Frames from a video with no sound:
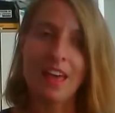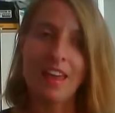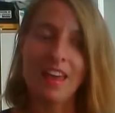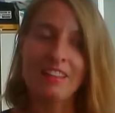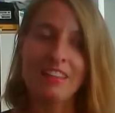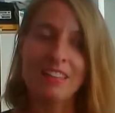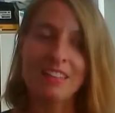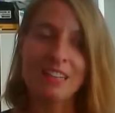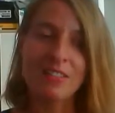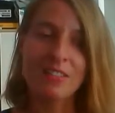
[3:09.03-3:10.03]
And I
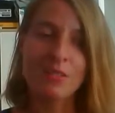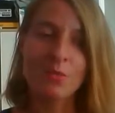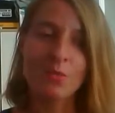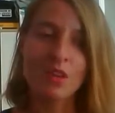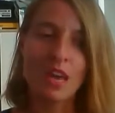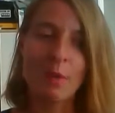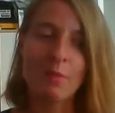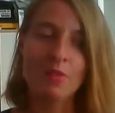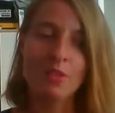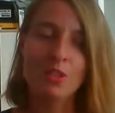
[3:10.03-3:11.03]
think that's what
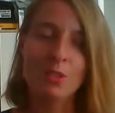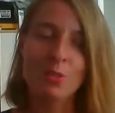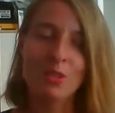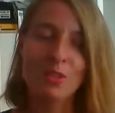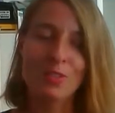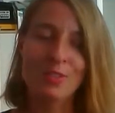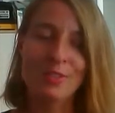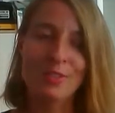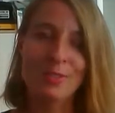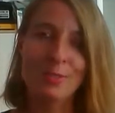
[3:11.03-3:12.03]
happens to us
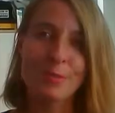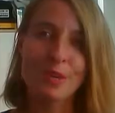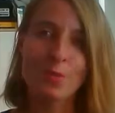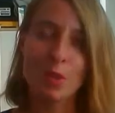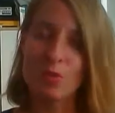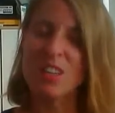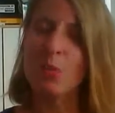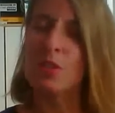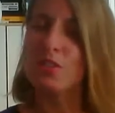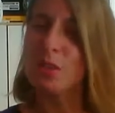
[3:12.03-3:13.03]
when we really
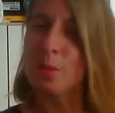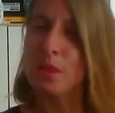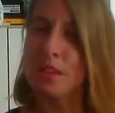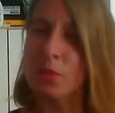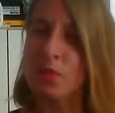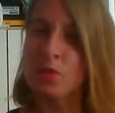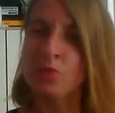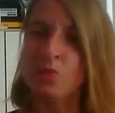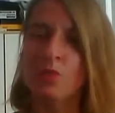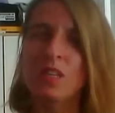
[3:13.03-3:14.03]
want something. We
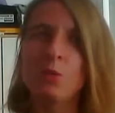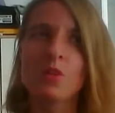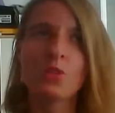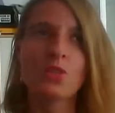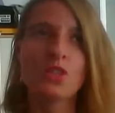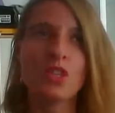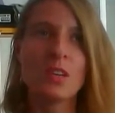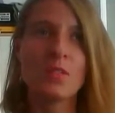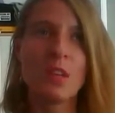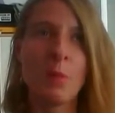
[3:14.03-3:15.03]
we really want to
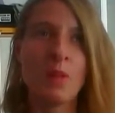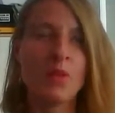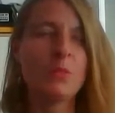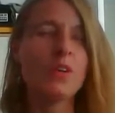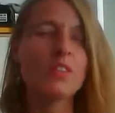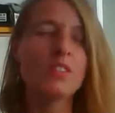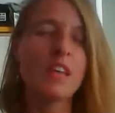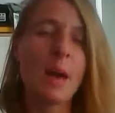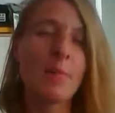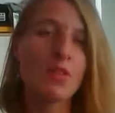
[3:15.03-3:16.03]
achieve something, we want it
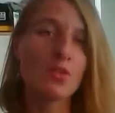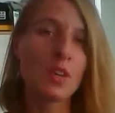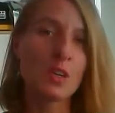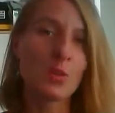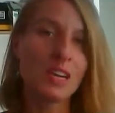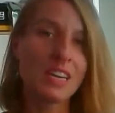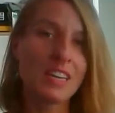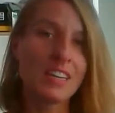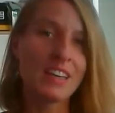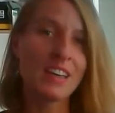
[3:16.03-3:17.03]
to happen straight away.
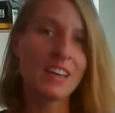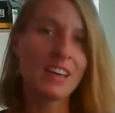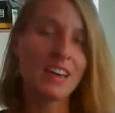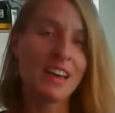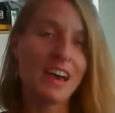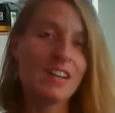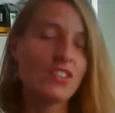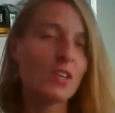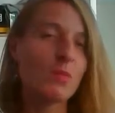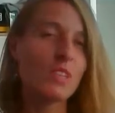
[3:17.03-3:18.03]
And
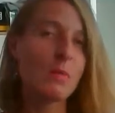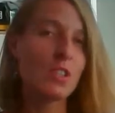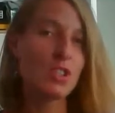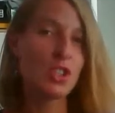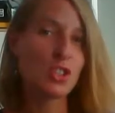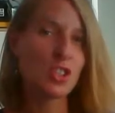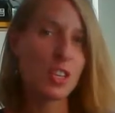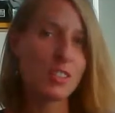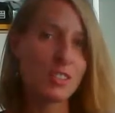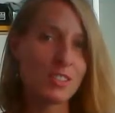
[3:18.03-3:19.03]
sometimes it just
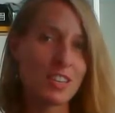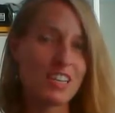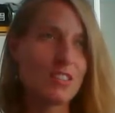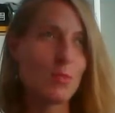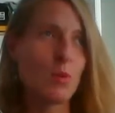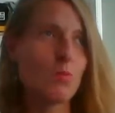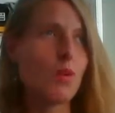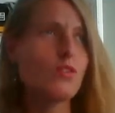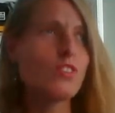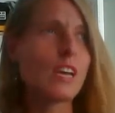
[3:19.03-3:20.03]
doesn't. At least
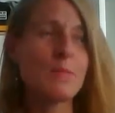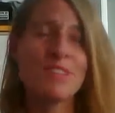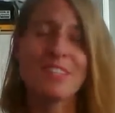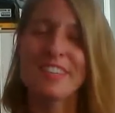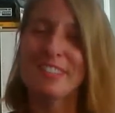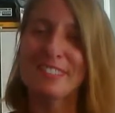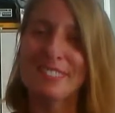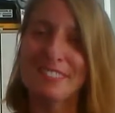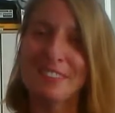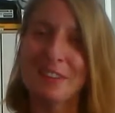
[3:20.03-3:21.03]
most times it
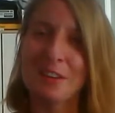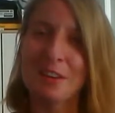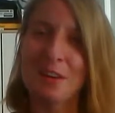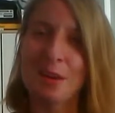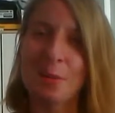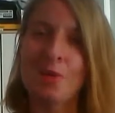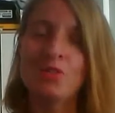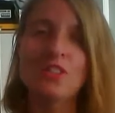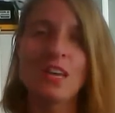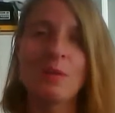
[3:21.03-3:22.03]
doesn't.
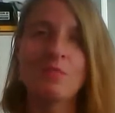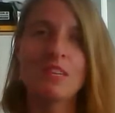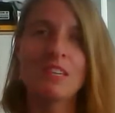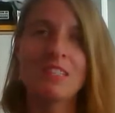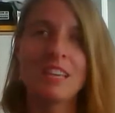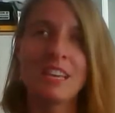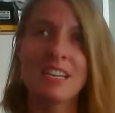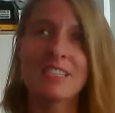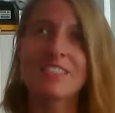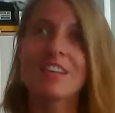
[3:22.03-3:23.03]
Most times it
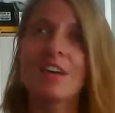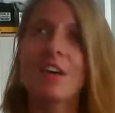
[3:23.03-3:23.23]
takes